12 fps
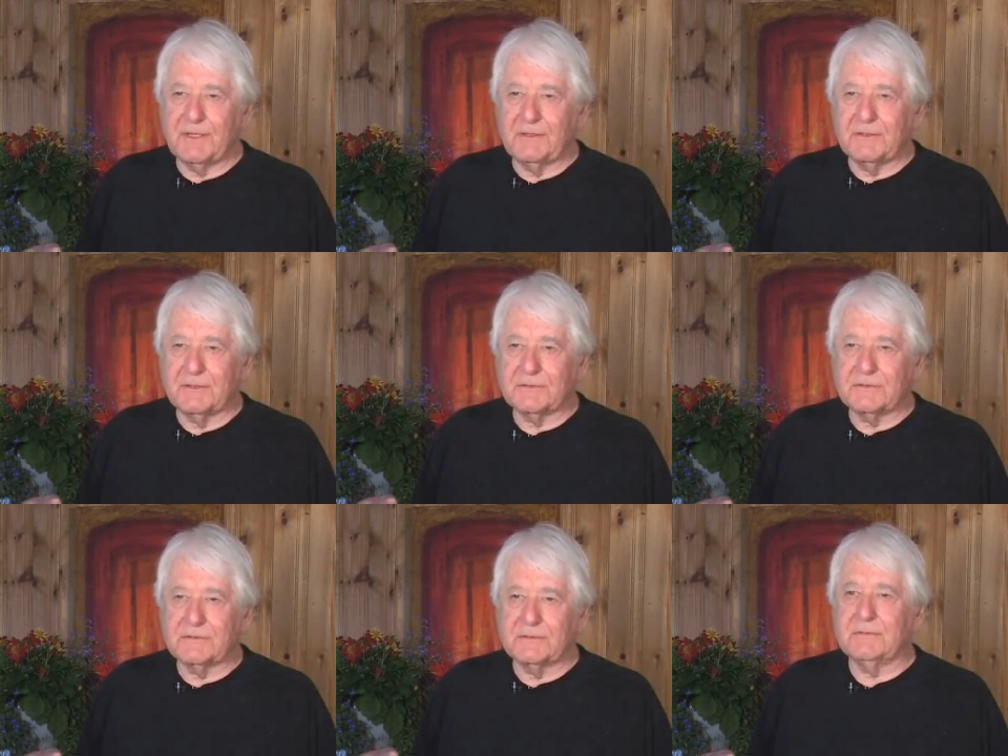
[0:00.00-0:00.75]

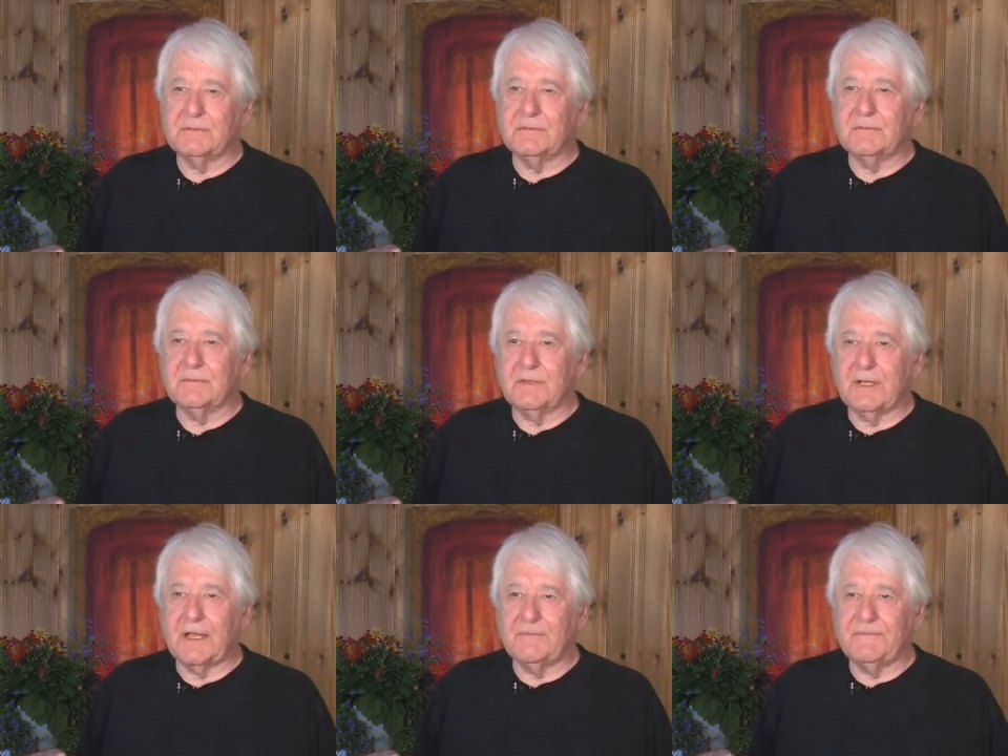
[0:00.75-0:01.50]
because
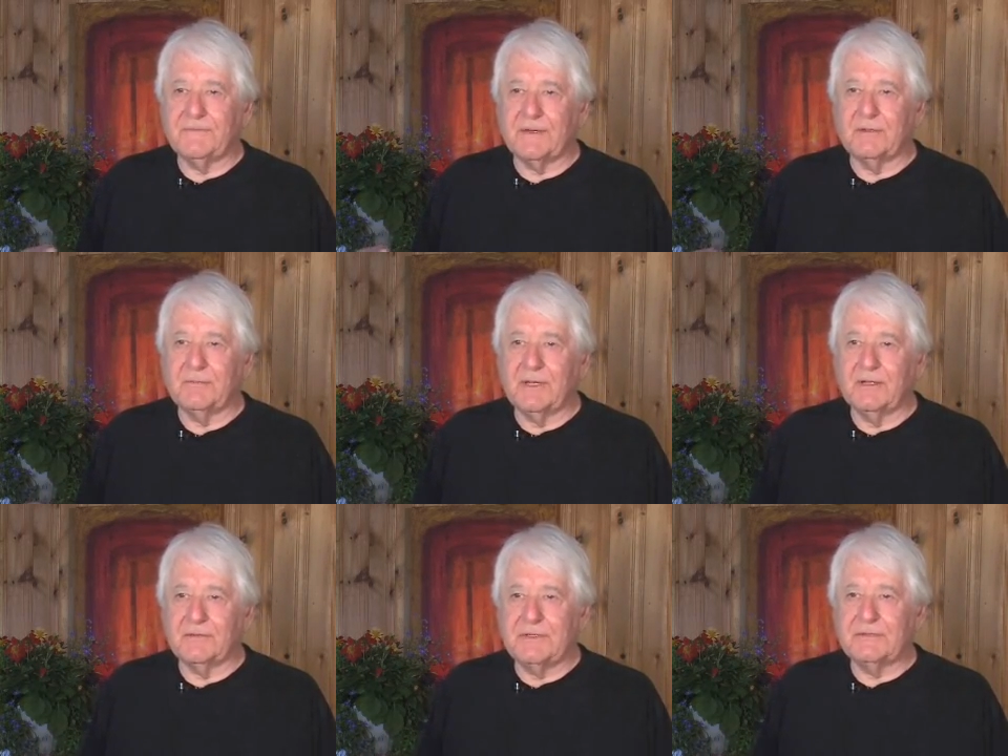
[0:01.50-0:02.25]
our
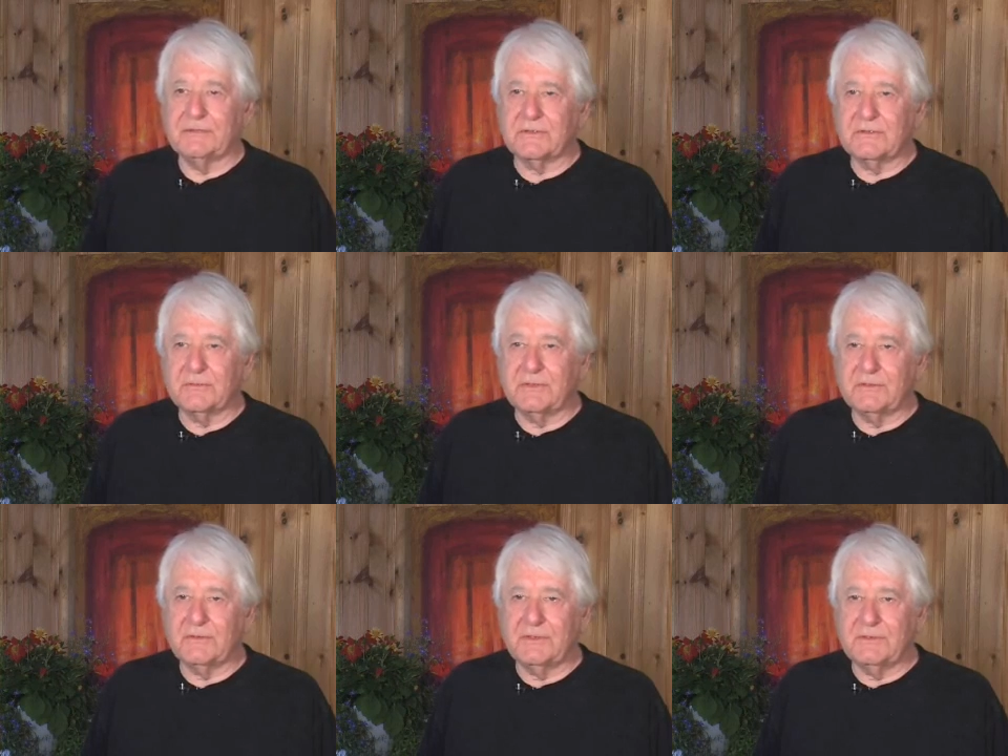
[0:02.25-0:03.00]
fundamental research
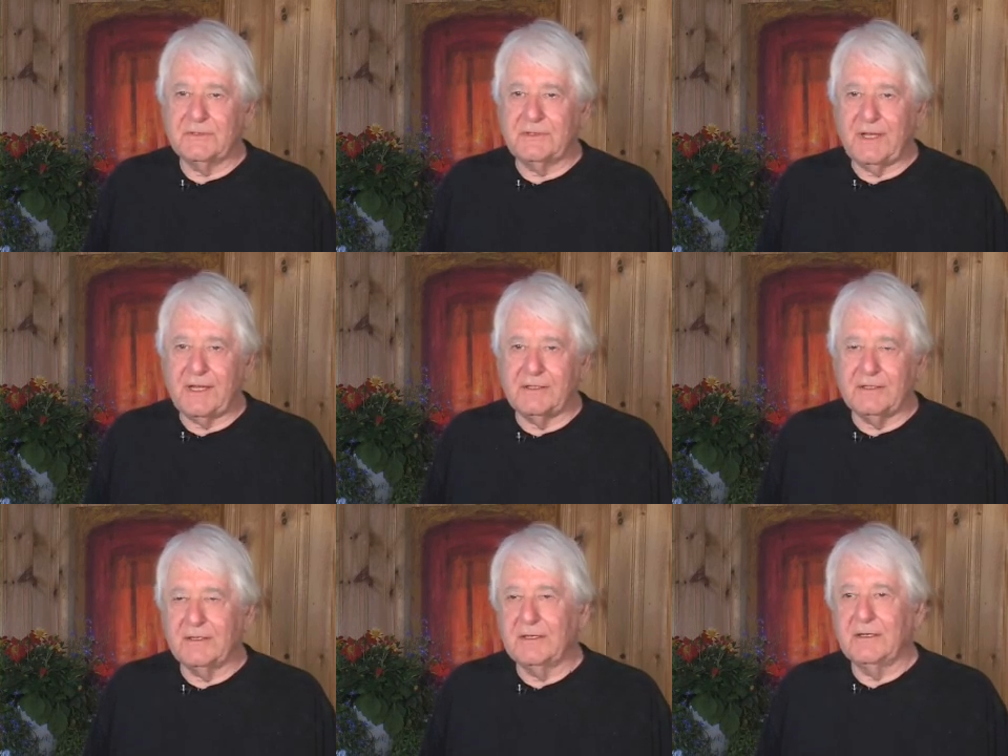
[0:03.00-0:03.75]
we're doing
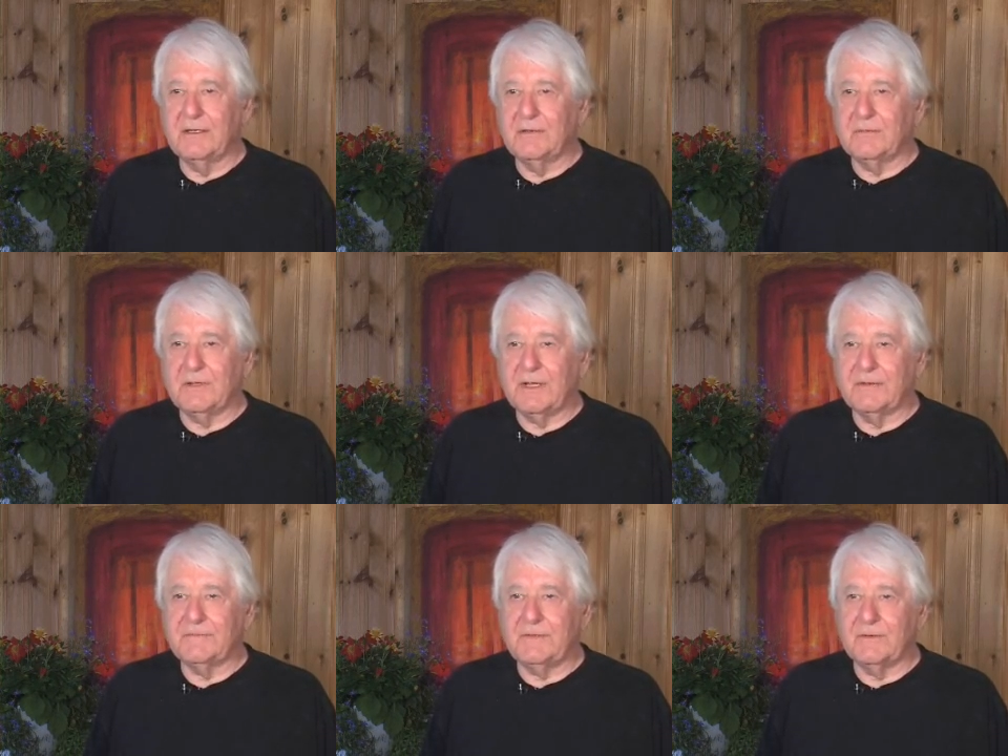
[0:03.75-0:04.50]
today will
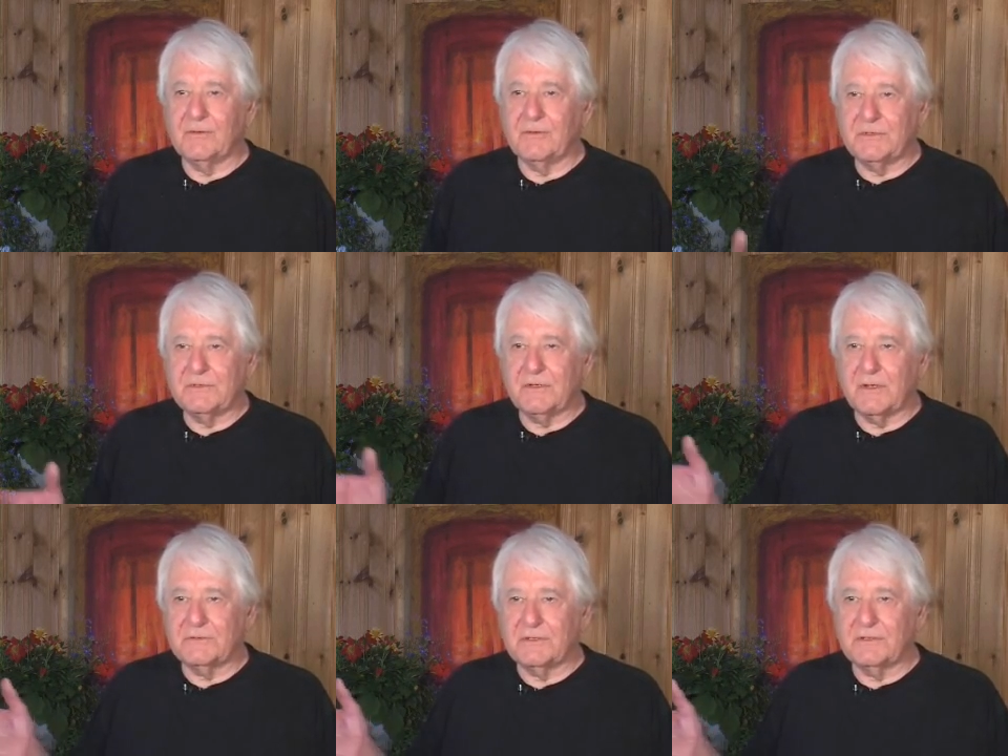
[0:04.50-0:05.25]
have enormous
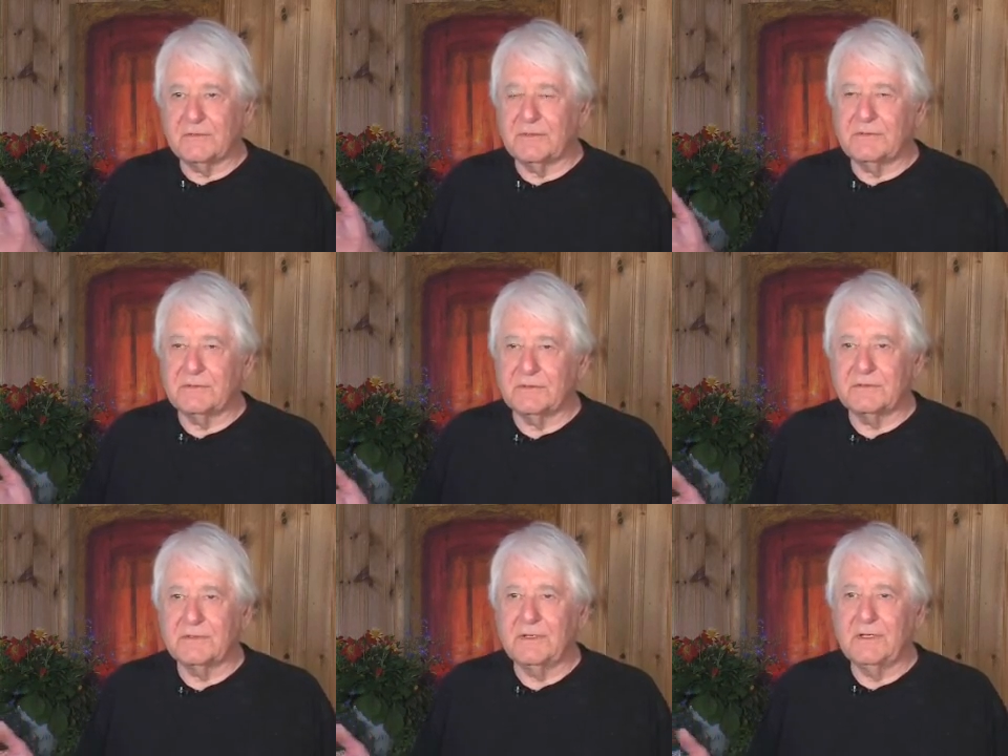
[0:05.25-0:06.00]

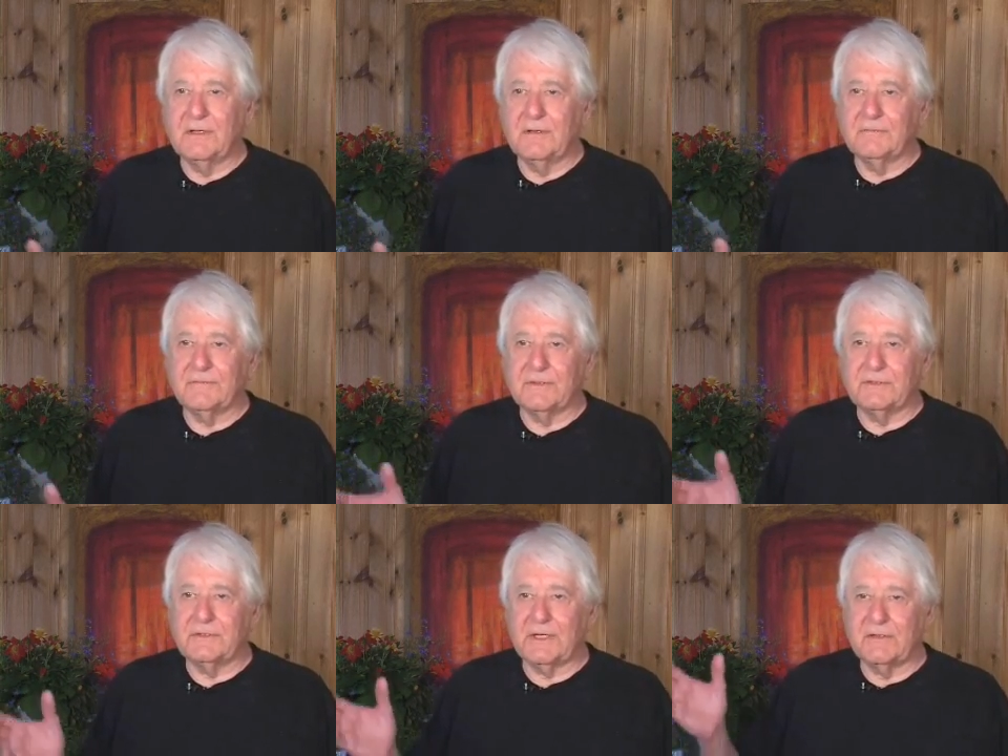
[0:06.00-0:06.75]
consequences for
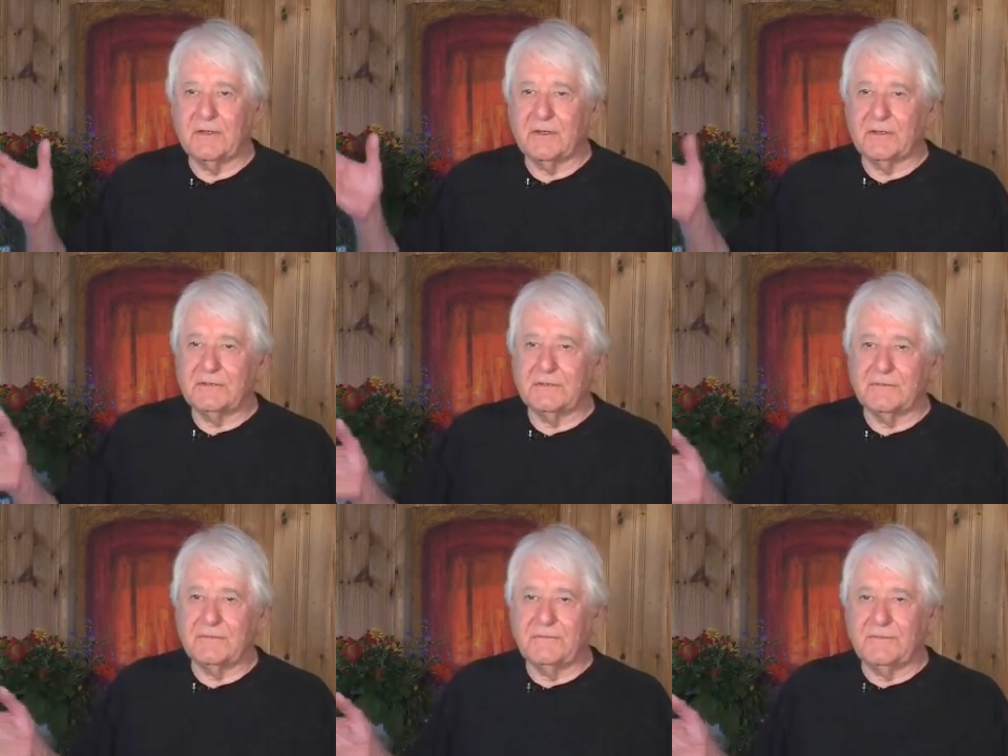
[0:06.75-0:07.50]
the
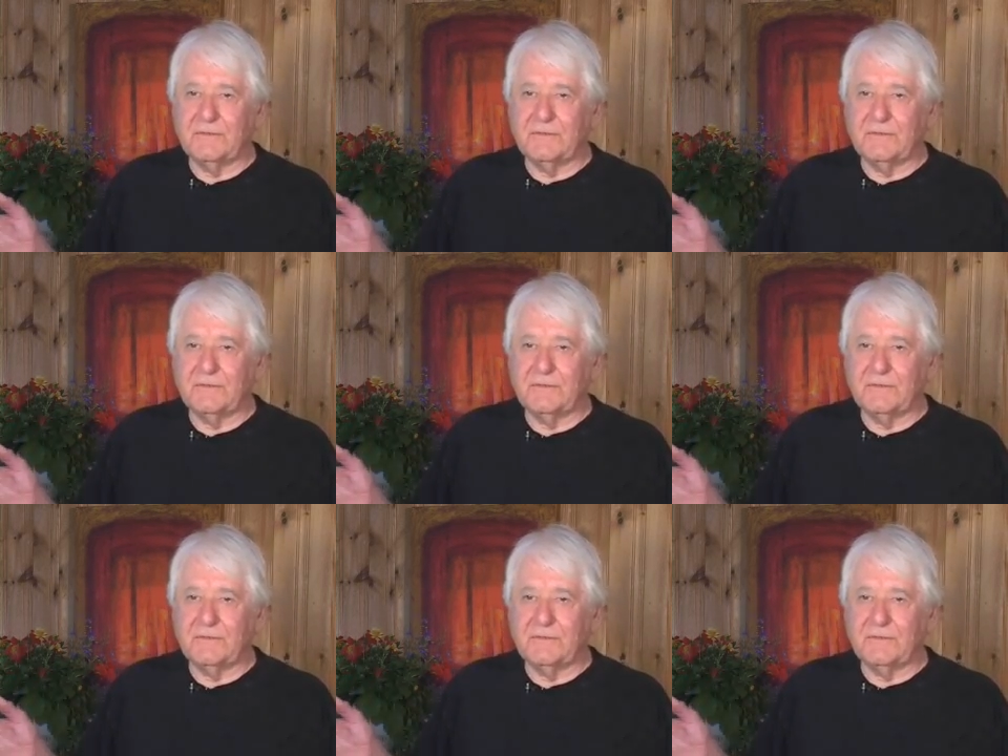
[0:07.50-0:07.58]
technology of the